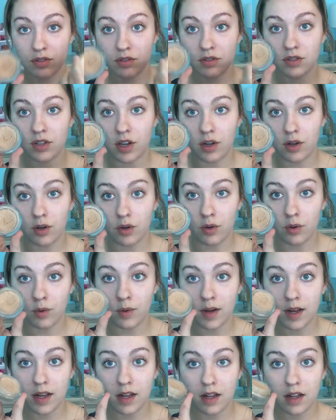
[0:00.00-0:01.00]

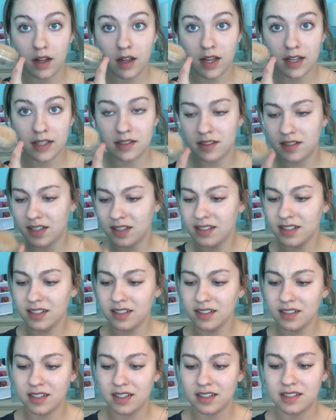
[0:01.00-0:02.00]
So
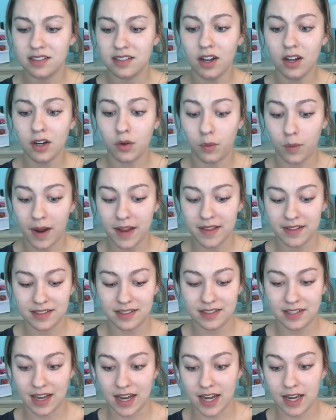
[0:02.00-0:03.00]
it's not quite the
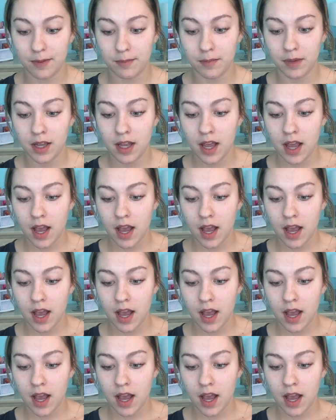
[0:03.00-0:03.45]
same